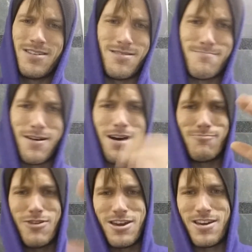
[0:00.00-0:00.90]

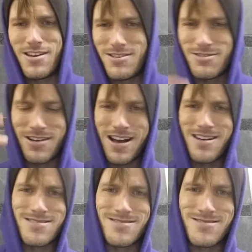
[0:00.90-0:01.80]
Zimbabwe,
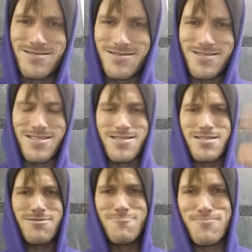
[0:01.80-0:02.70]
Uganda,
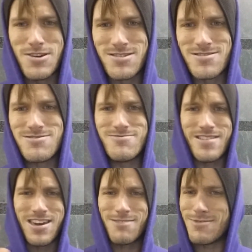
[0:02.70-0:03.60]
Ethiopia, you
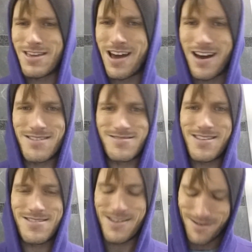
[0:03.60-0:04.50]
name it.
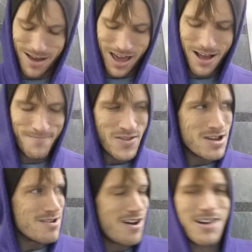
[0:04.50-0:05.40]

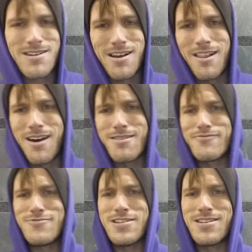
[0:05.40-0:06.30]
I got a lot of
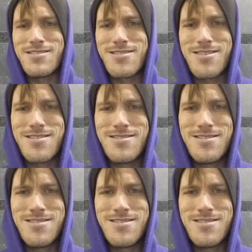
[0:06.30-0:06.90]
friends,